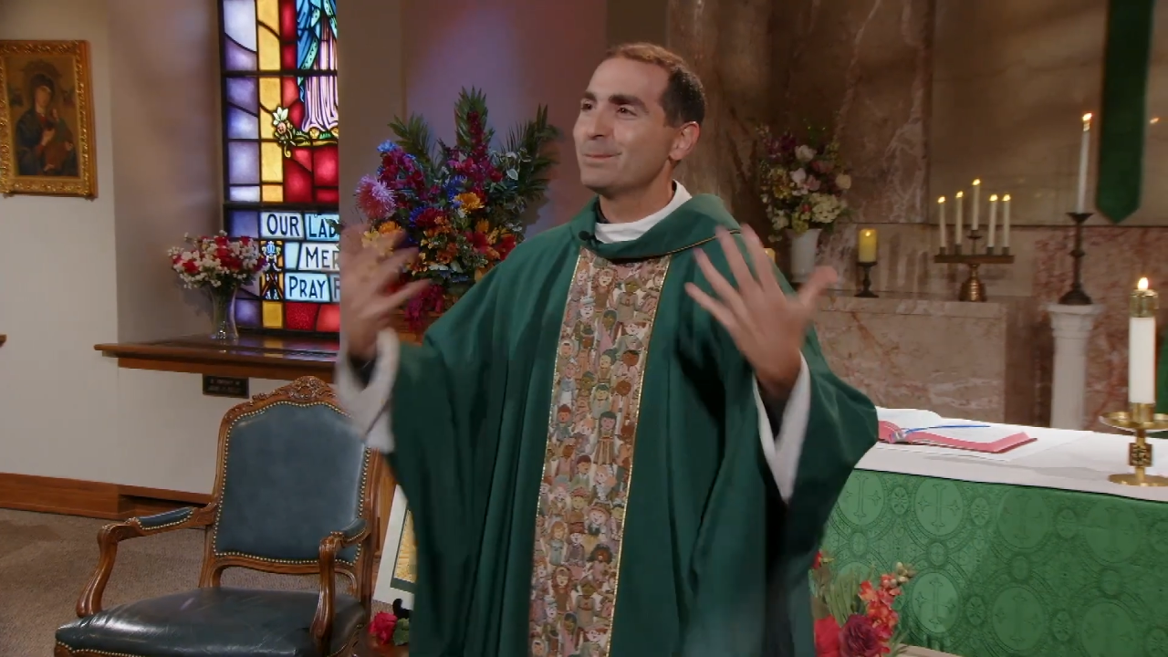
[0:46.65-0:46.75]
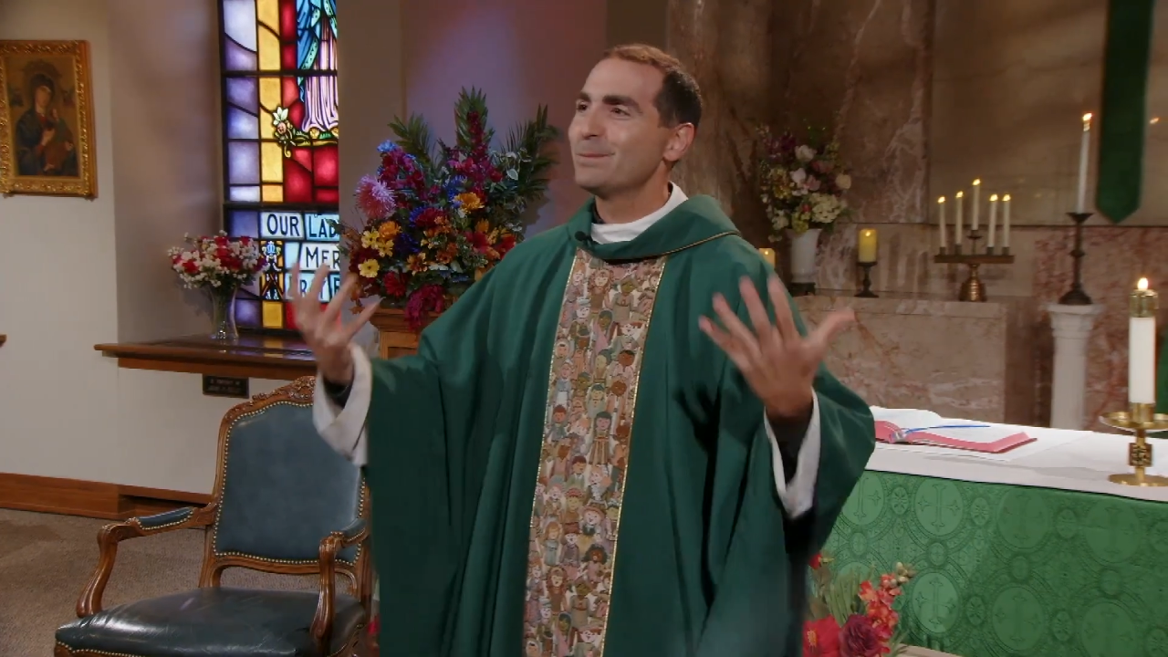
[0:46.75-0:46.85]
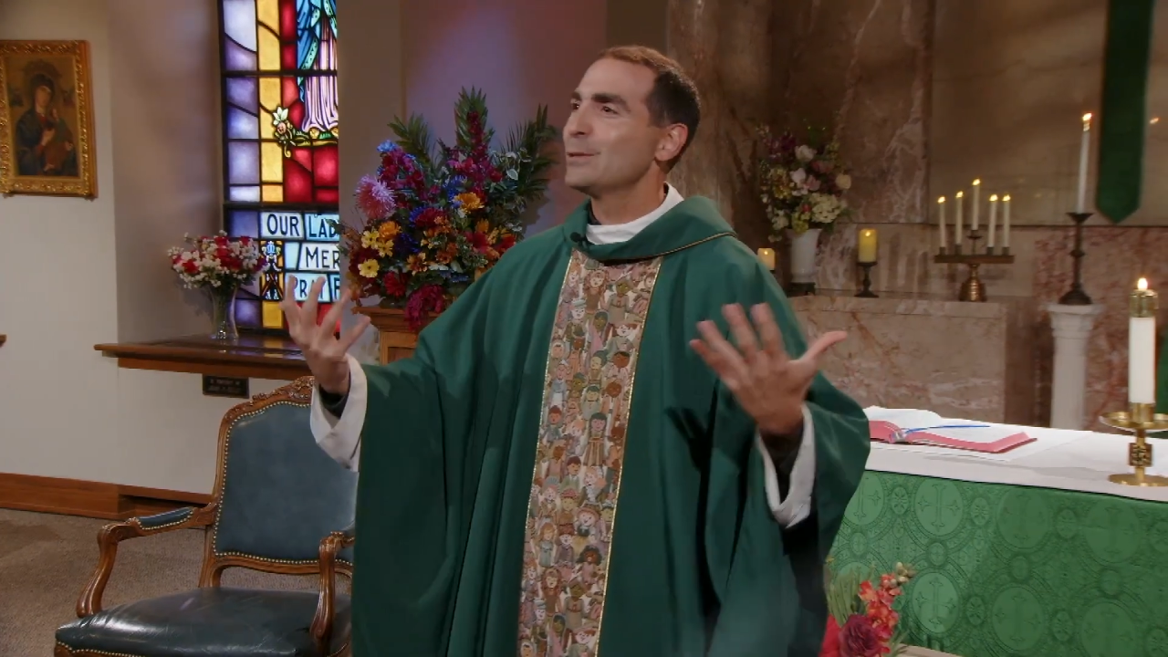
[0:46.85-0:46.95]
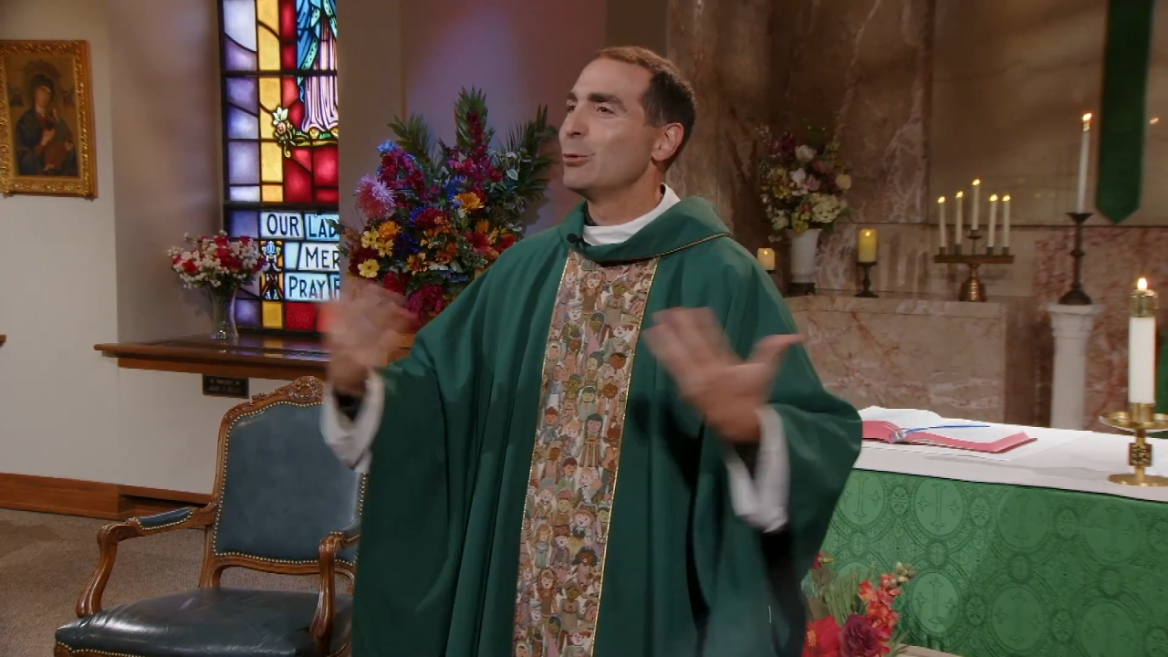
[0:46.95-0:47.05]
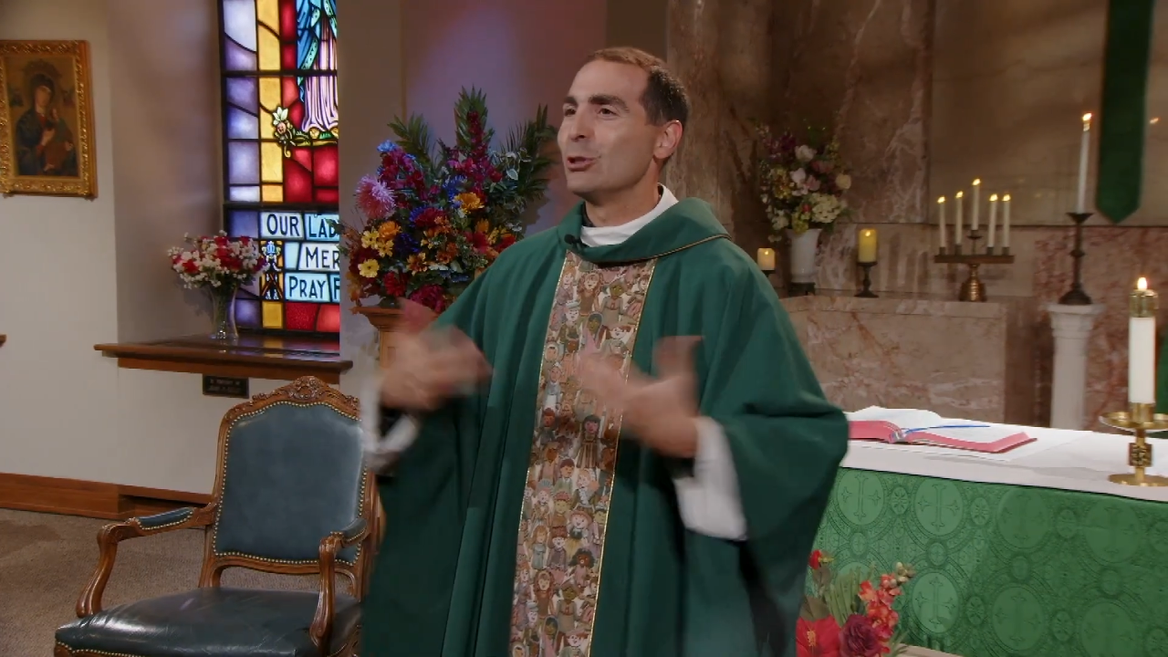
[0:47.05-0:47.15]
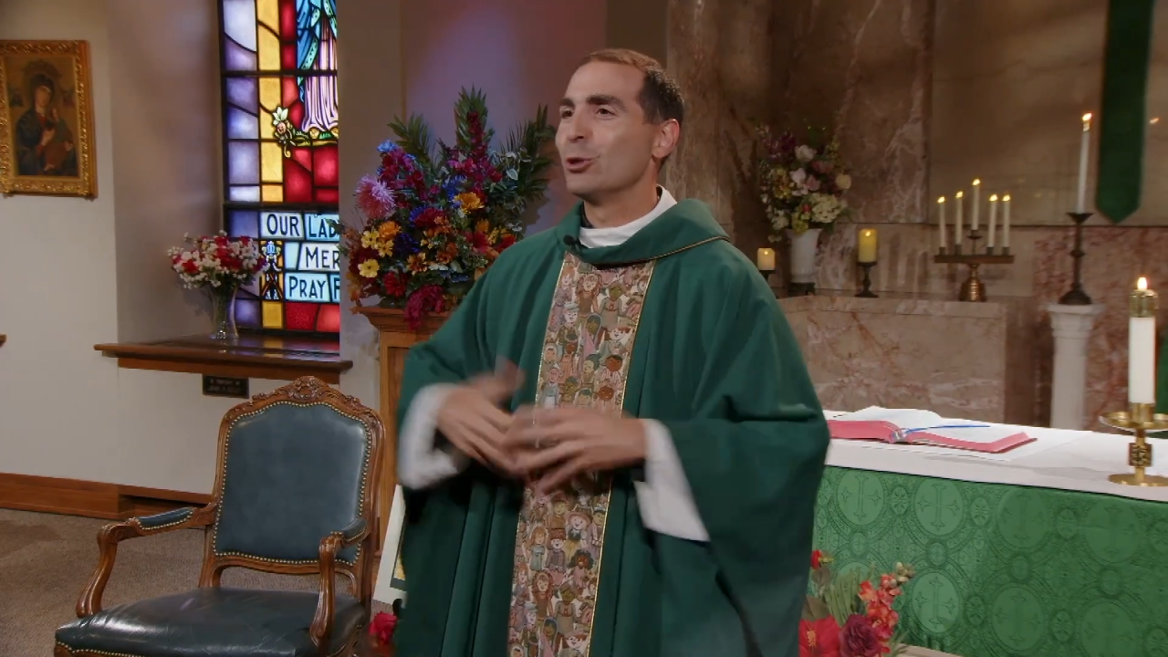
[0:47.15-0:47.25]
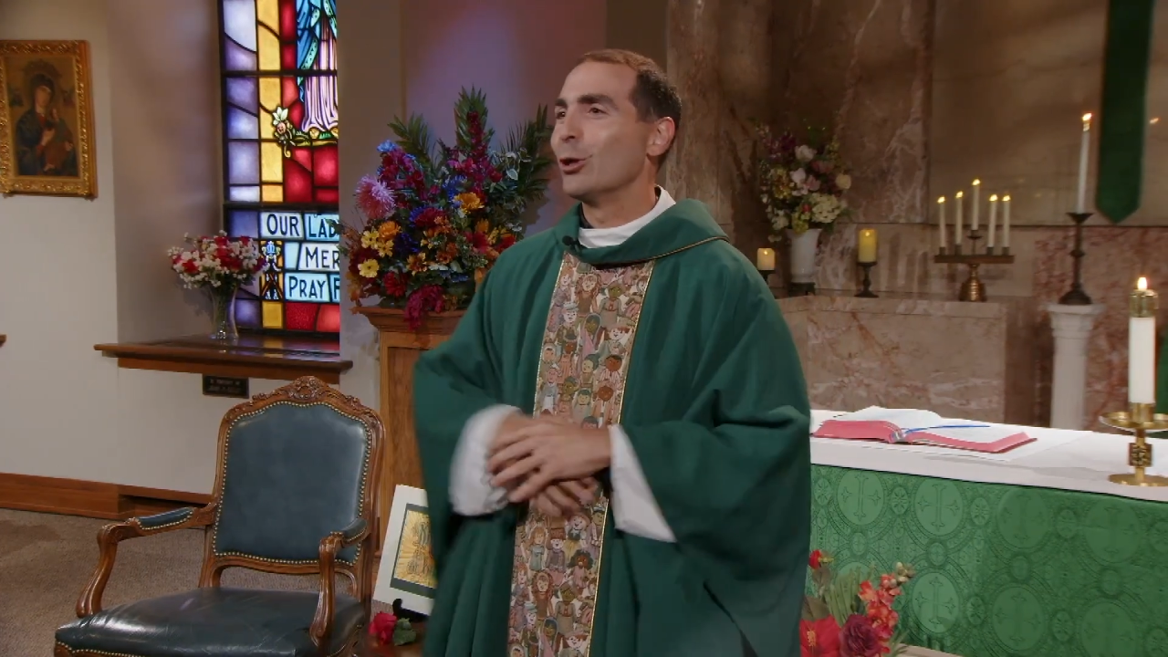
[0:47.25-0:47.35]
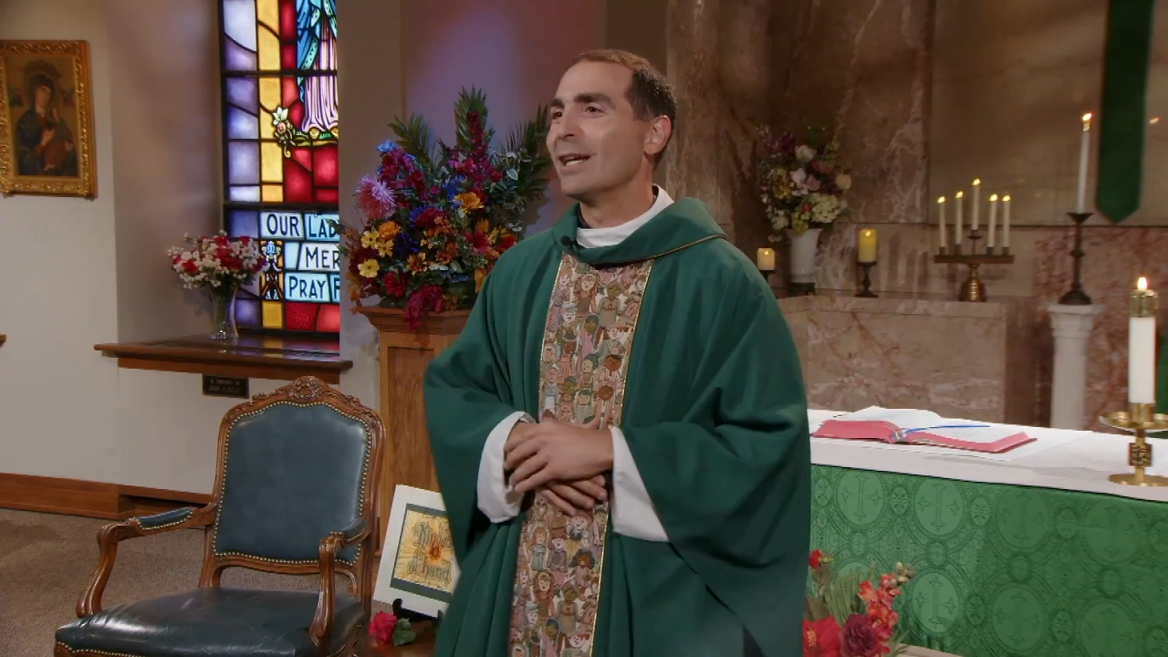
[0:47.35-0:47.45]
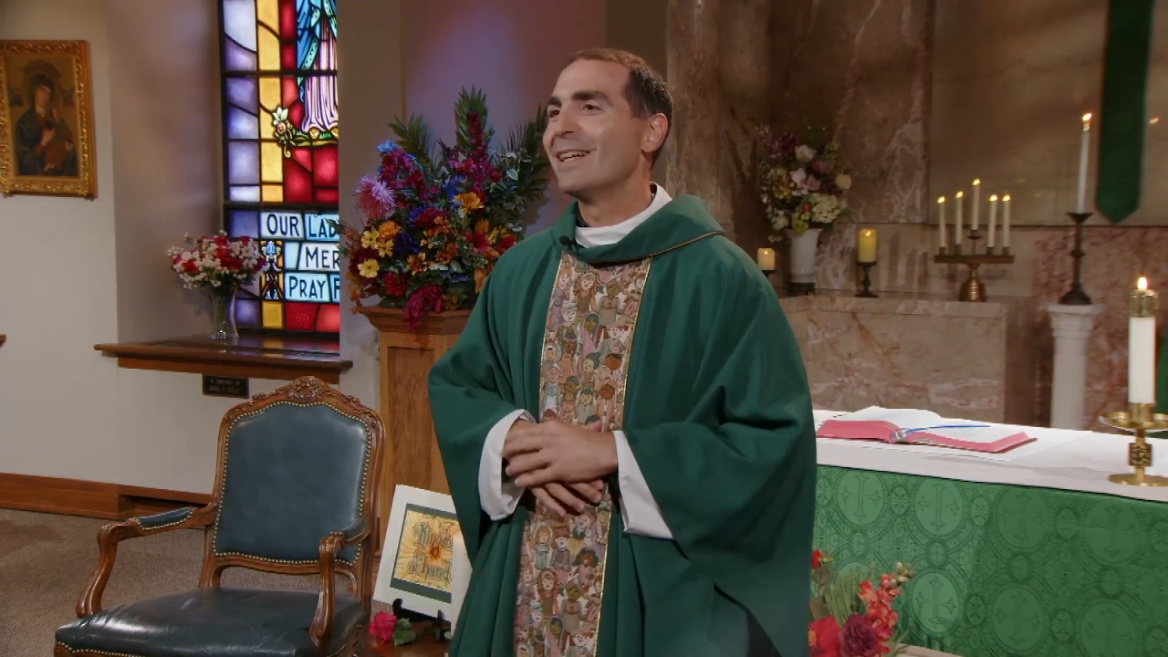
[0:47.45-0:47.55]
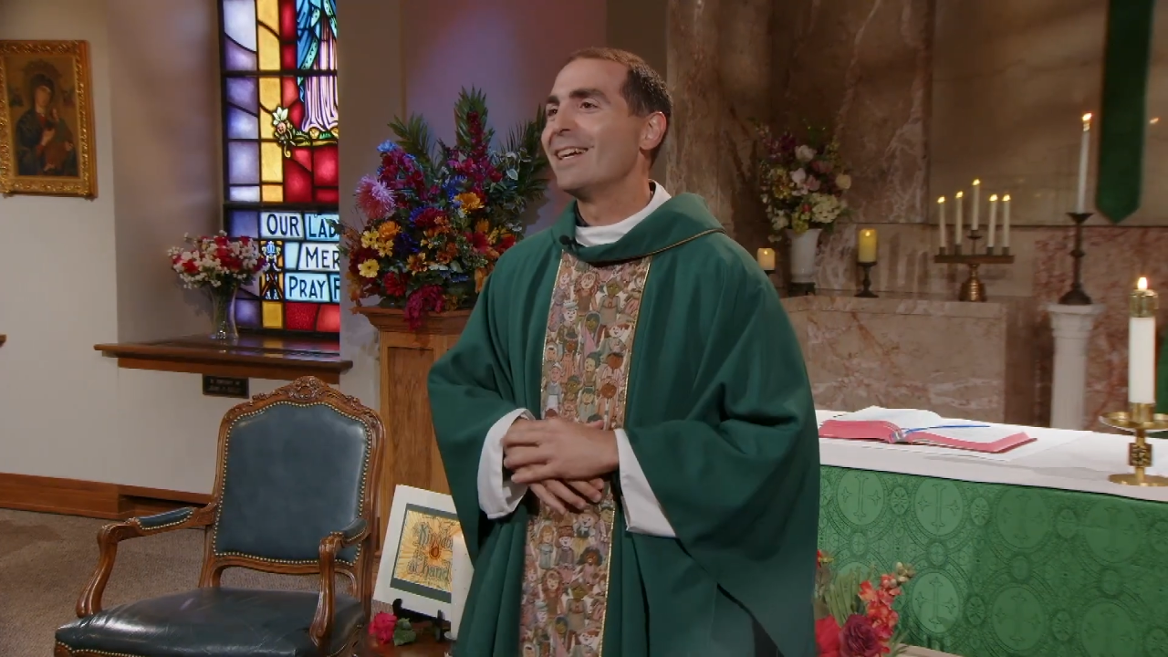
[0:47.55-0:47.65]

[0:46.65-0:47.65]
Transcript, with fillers: to enjoy